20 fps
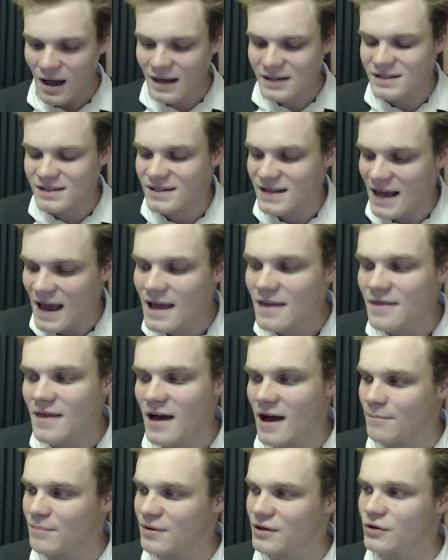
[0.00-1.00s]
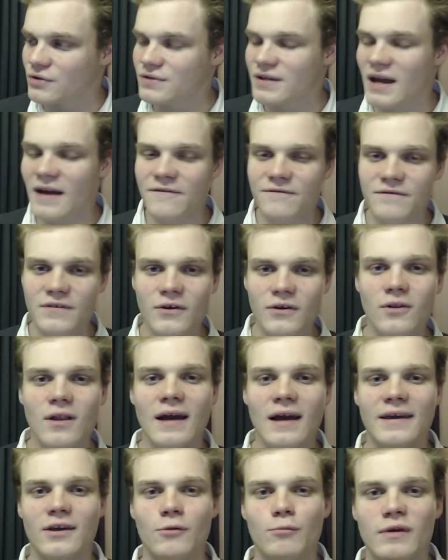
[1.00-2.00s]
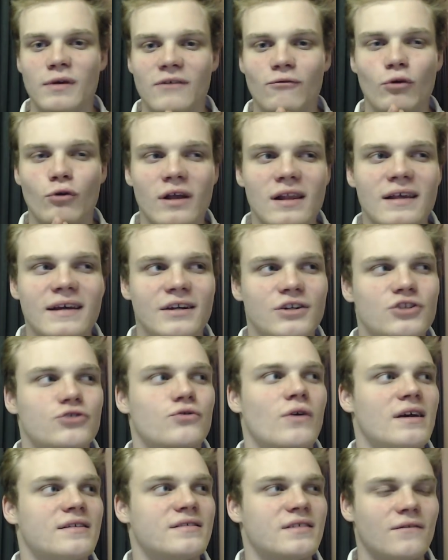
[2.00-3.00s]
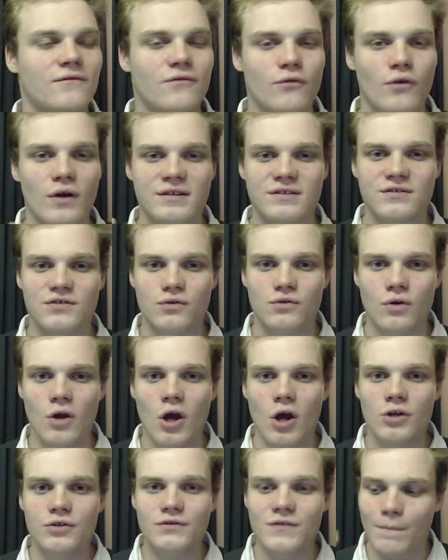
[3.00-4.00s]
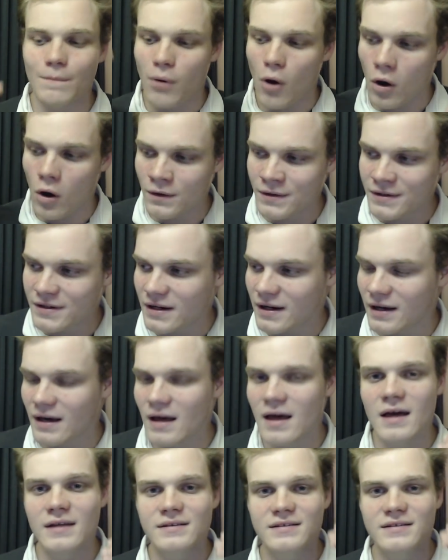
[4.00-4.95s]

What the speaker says: I say that because I feel like it'd be really interesting for us to ponder,